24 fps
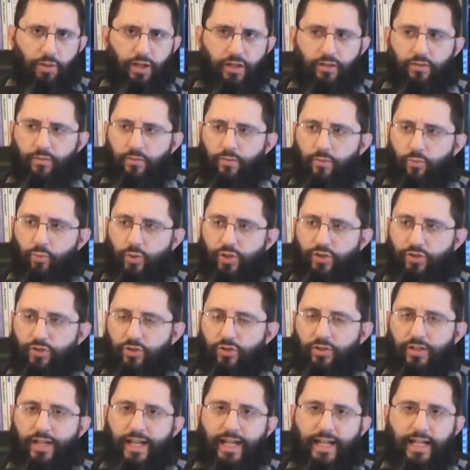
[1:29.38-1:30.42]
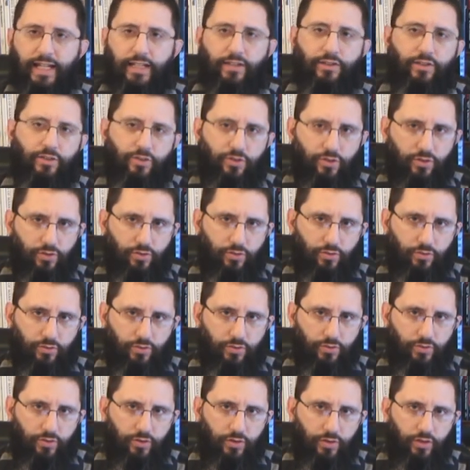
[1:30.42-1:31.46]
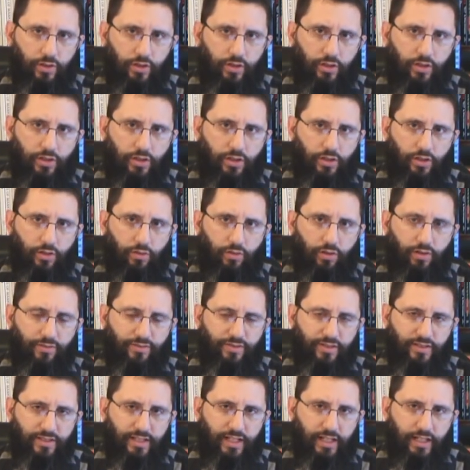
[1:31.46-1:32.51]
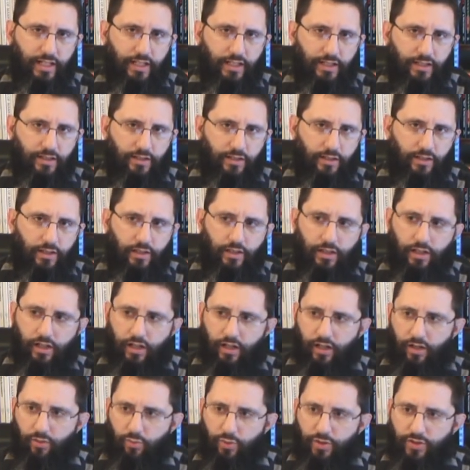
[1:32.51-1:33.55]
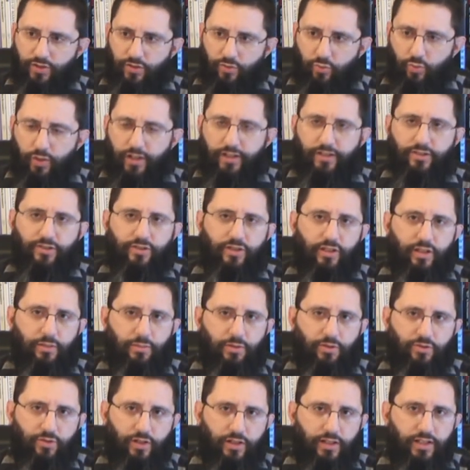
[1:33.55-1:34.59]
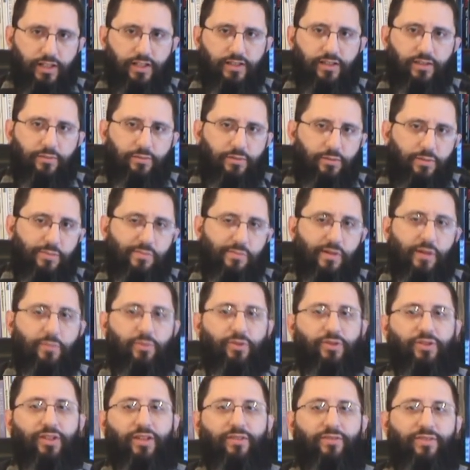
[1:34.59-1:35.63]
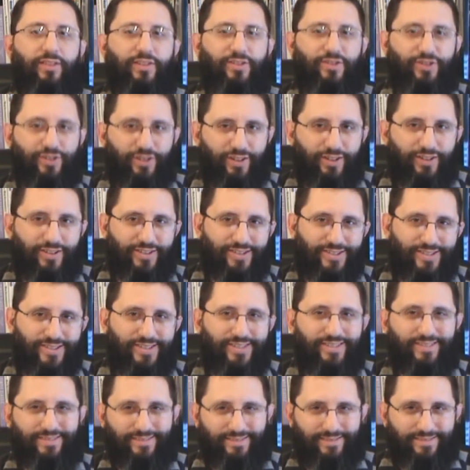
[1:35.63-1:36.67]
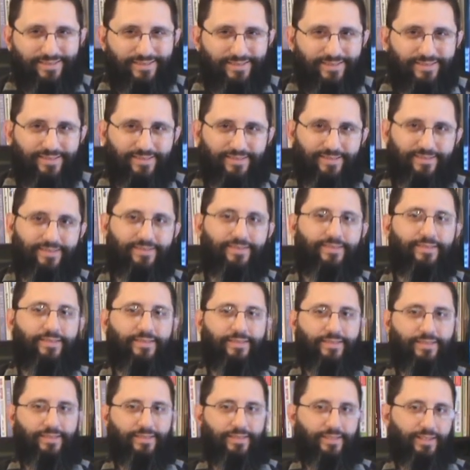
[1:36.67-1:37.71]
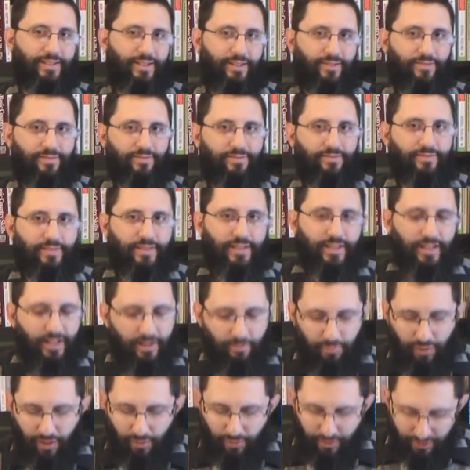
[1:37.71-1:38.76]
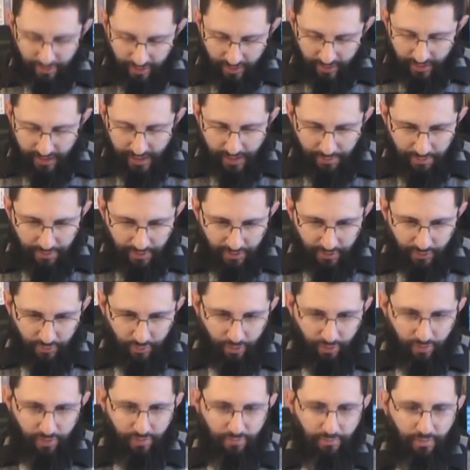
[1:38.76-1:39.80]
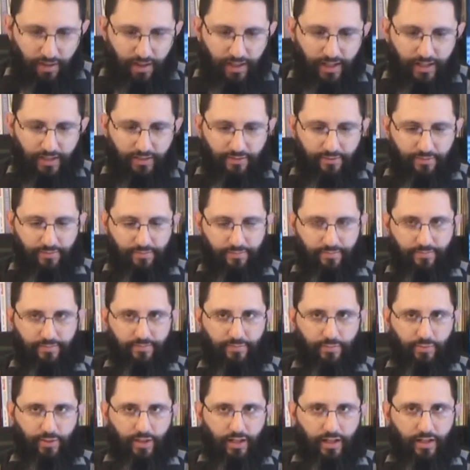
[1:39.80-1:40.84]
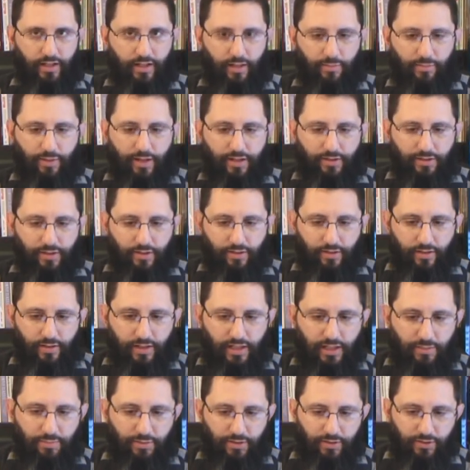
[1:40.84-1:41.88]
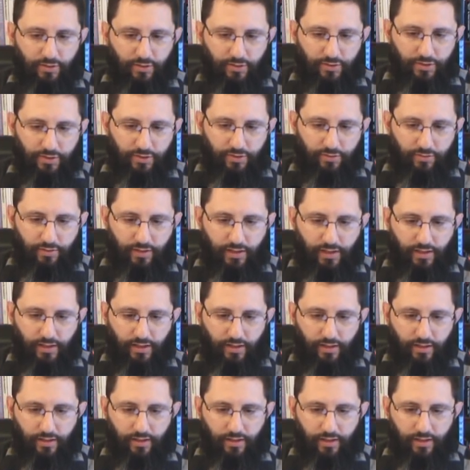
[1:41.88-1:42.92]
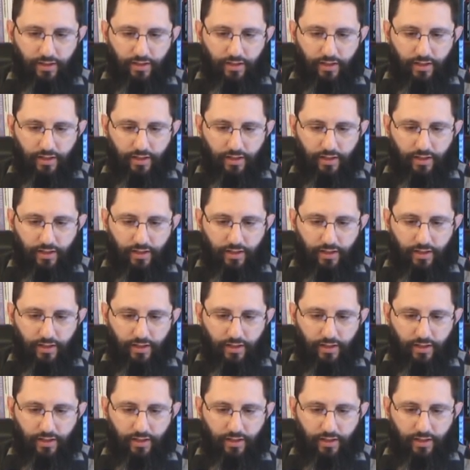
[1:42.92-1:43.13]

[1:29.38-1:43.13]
But we shouldn't hate the Jews, you know, of today. Uh, we should witness to them and try to get them to be members of the church. You know. But I want you to keep this quote in mind. Okay? I'm actually going to keep this on screen here.